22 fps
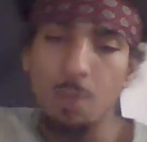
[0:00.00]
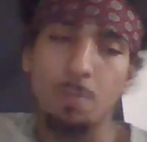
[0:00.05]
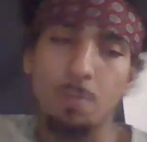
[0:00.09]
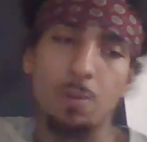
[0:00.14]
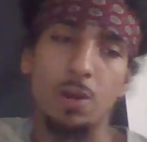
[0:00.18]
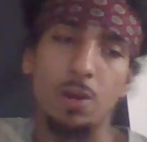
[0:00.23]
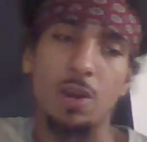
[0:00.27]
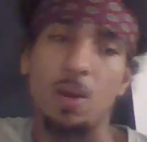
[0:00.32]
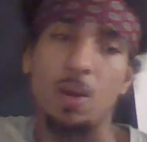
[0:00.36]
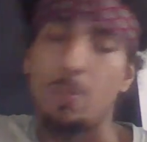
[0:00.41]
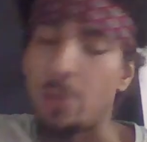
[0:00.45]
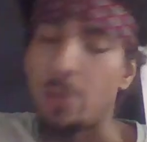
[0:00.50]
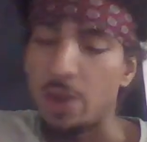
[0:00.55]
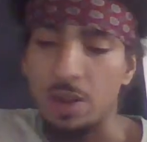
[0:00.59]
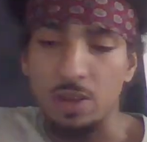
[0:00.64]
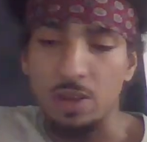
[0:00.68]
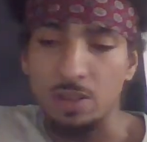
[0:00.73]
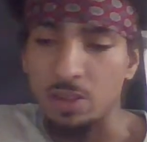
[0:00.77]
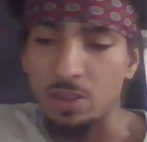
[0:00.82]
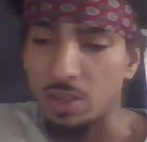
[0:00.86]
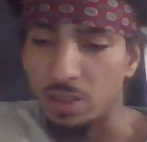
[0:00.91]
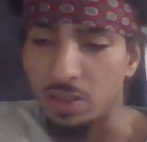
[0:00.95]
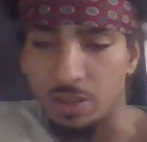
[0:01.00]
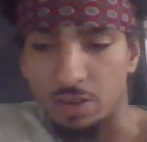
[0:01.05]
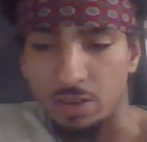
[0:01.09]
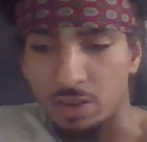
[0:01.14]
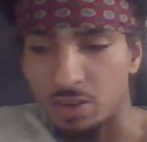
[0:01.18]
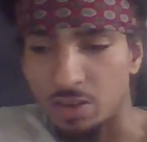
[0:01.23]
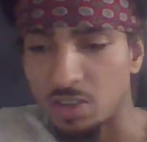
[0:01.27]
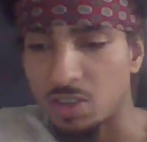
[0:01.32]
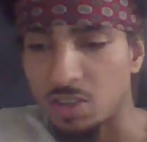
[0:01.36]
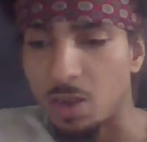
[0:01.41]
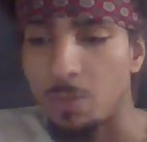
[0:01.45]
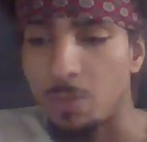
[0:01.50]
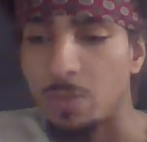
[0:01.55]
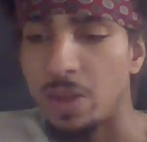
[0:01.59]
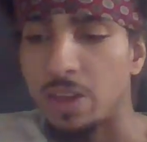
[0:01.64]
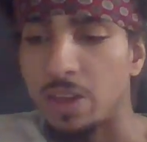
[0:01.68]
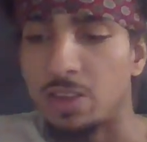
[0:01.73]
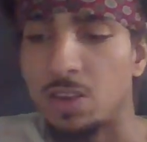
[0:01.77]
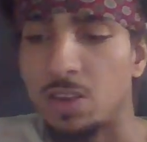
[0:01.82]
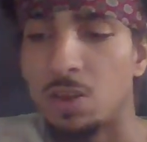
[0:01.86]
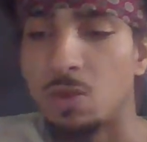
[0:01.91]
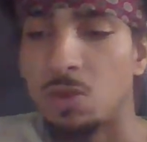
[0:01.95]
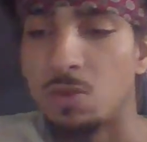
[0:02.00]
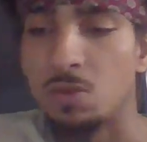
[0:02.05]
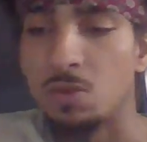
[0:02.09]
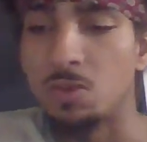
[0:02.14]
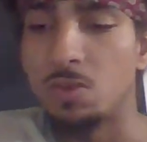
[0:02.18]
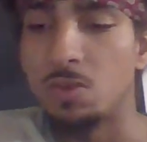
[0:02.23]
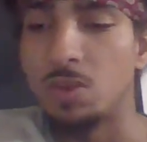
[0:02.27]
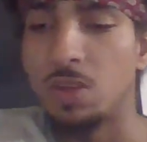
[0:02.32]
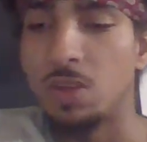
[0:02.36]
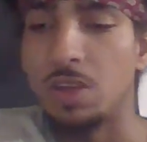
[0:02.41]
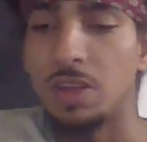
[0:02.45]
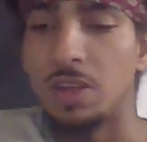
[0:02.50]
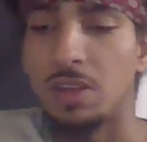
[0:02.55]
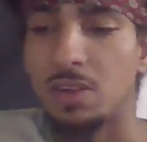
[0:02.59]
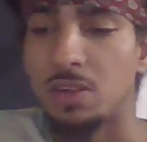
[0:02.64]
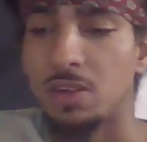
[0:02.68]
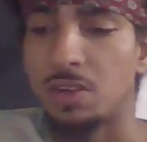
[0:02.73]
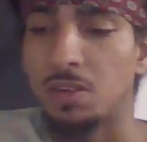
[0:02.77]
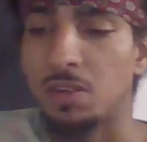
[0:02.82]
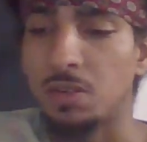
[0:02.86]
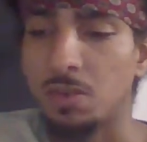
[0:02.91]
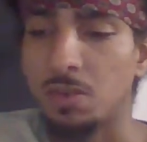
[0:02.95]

but apparently there are some that don't, and